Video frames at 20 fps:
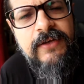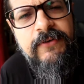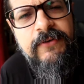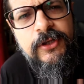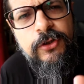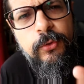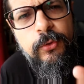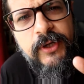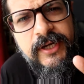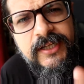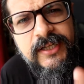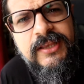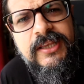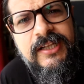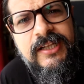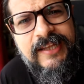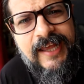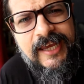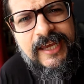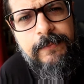when you hit the
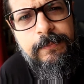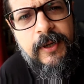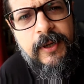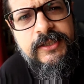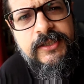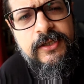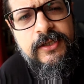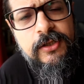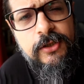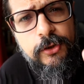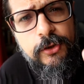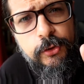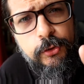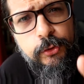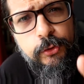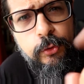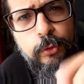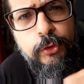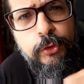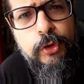like button,
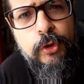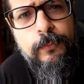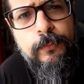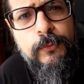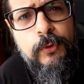YouTube